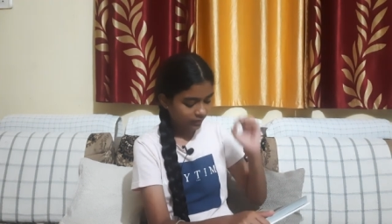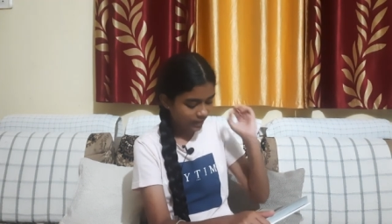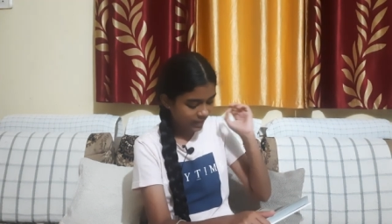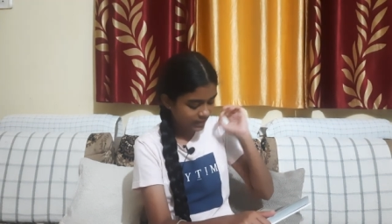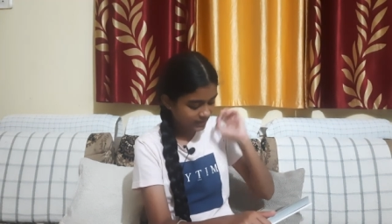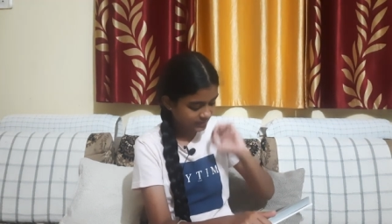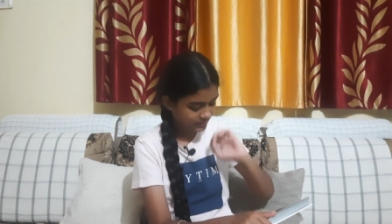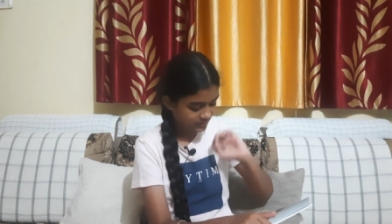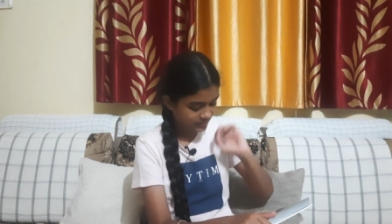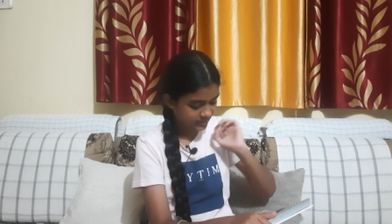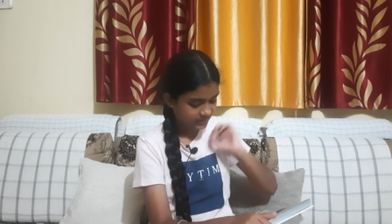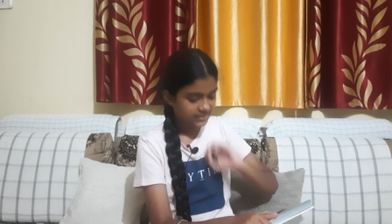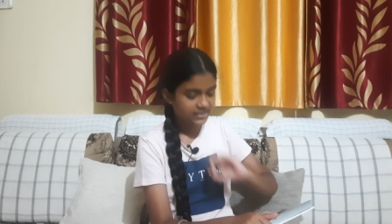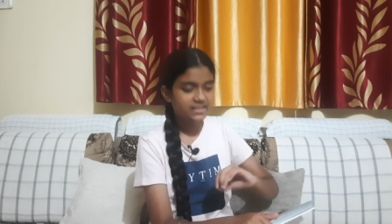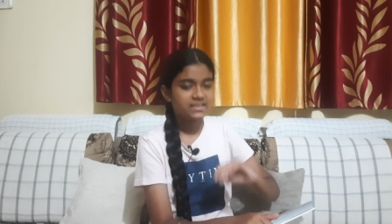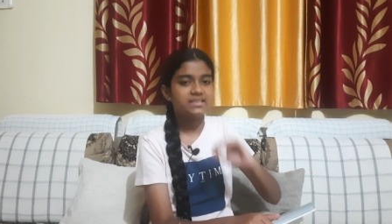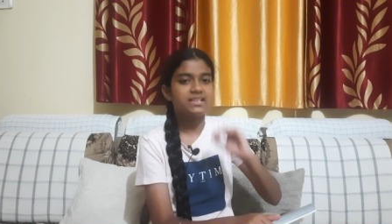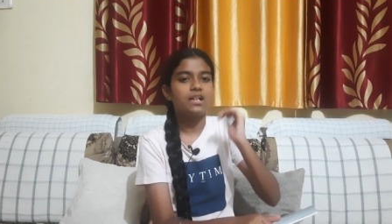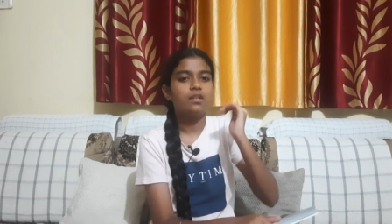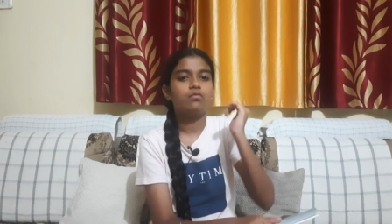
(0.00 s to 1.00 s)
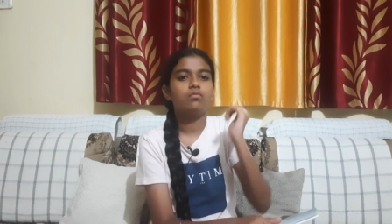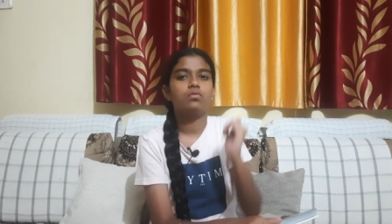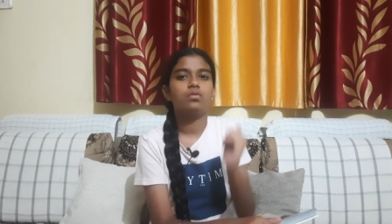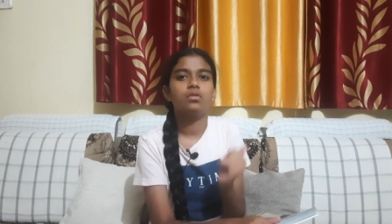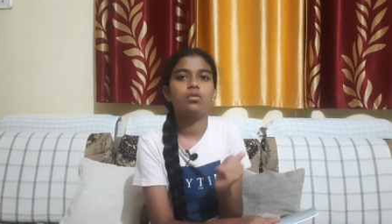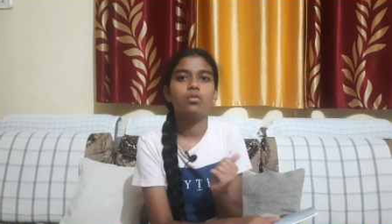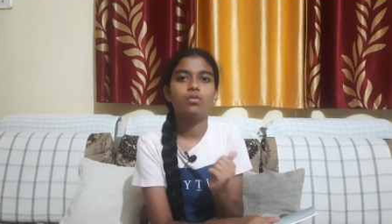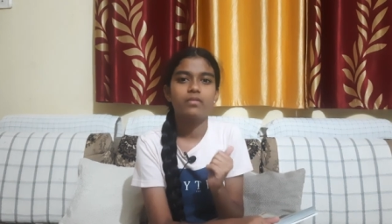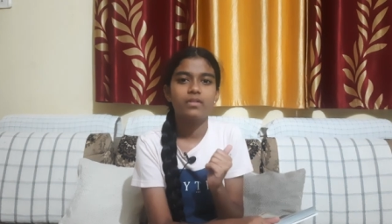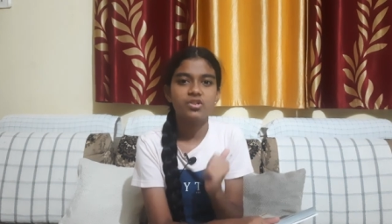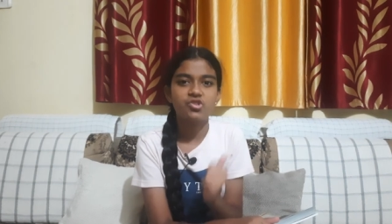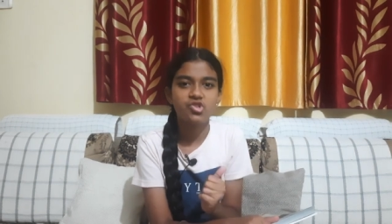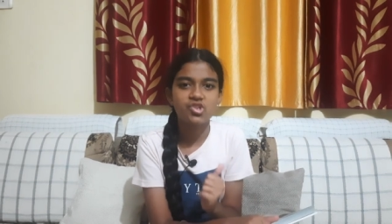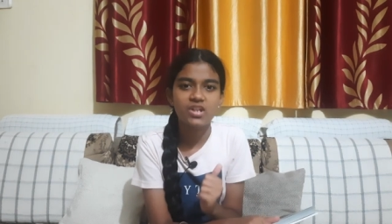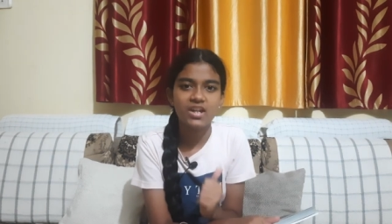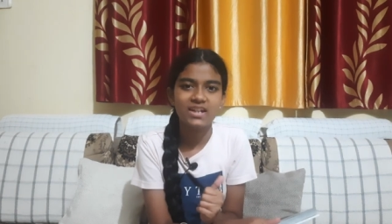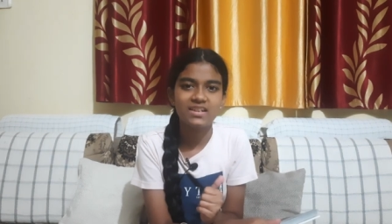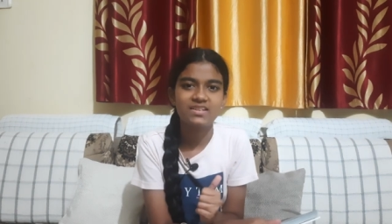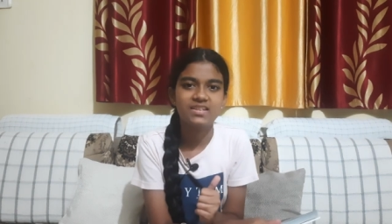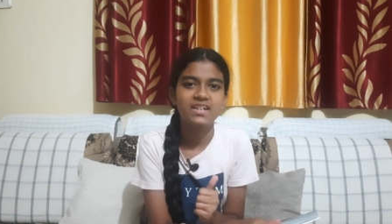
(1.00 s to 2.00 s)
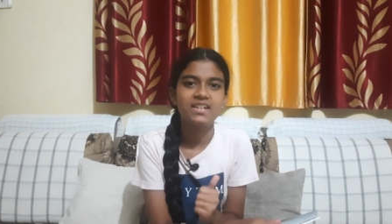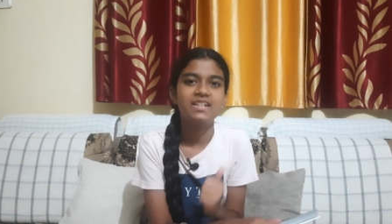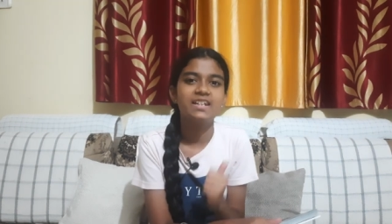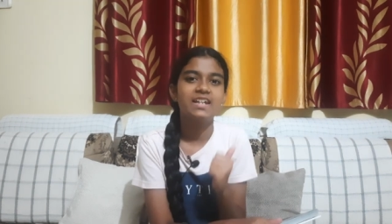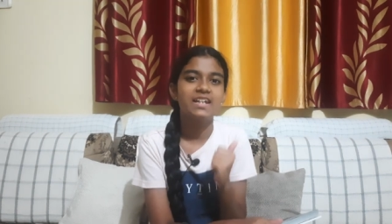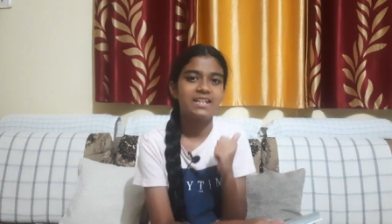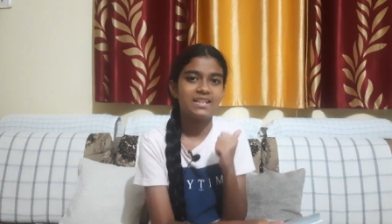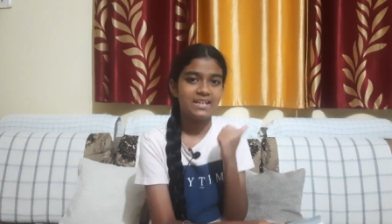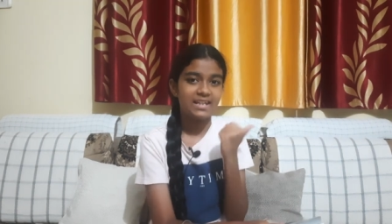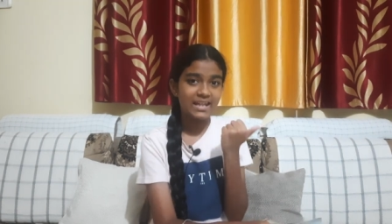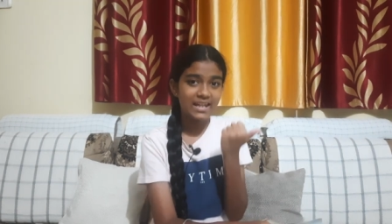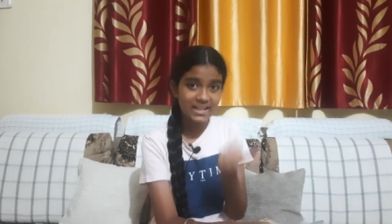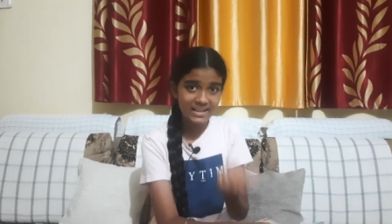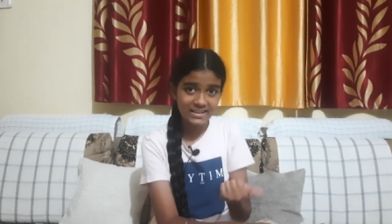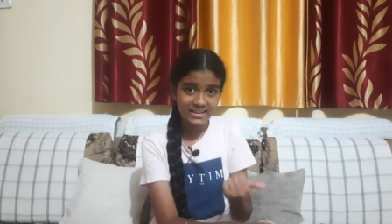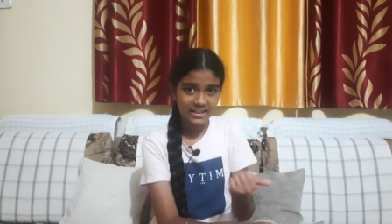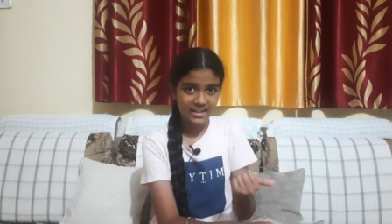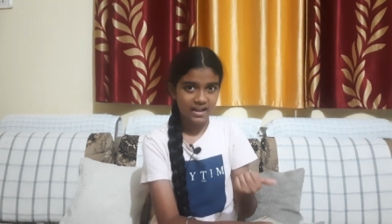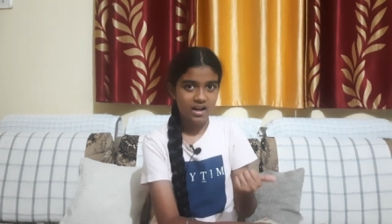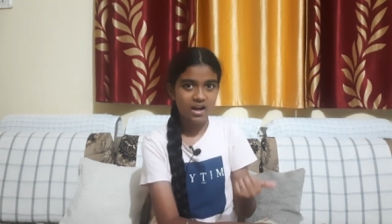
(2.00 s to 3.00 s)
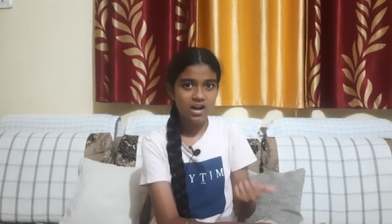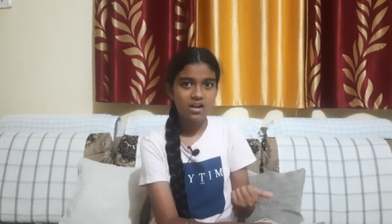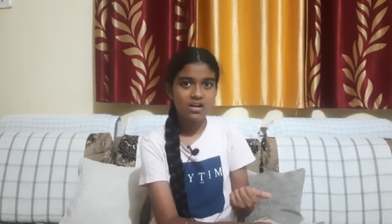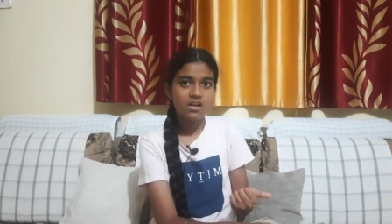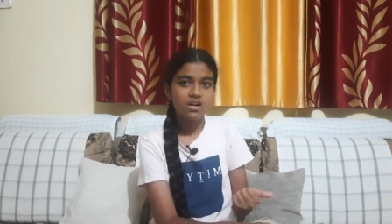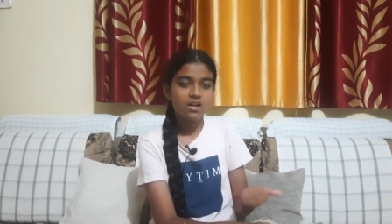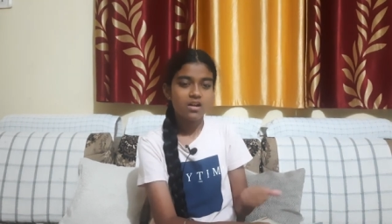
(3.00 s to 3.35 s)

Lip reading: is a disease that originated in India